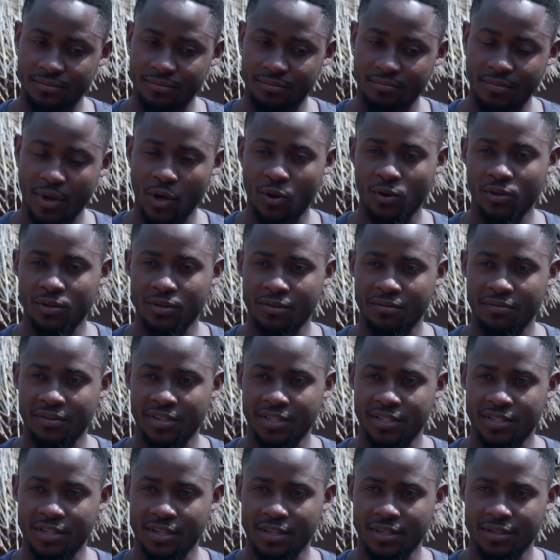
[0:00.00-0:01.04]
By calling you a
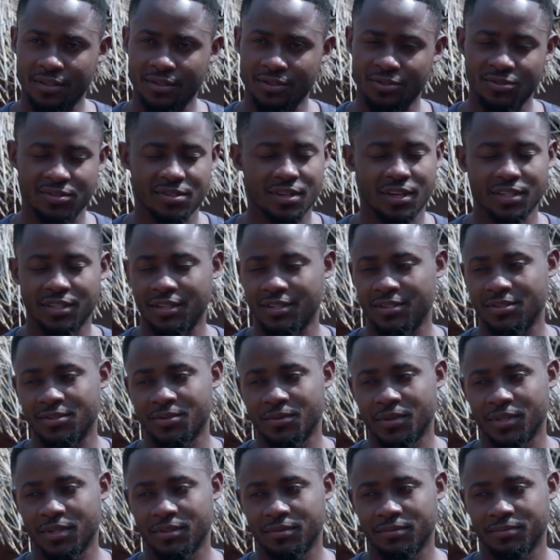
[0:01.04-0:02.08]
village chicken, you started it,
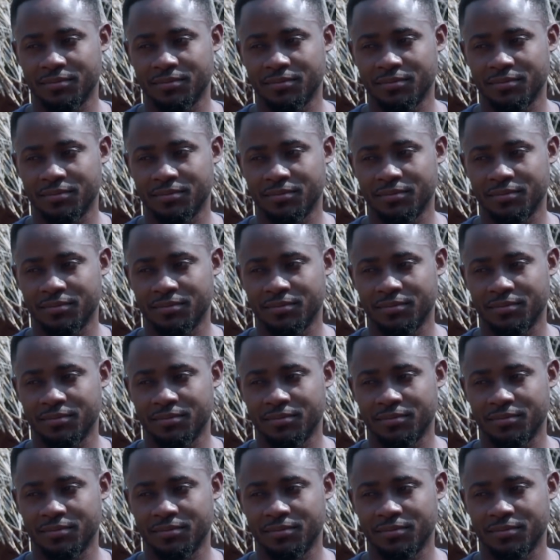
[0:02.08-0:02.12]
Zoe.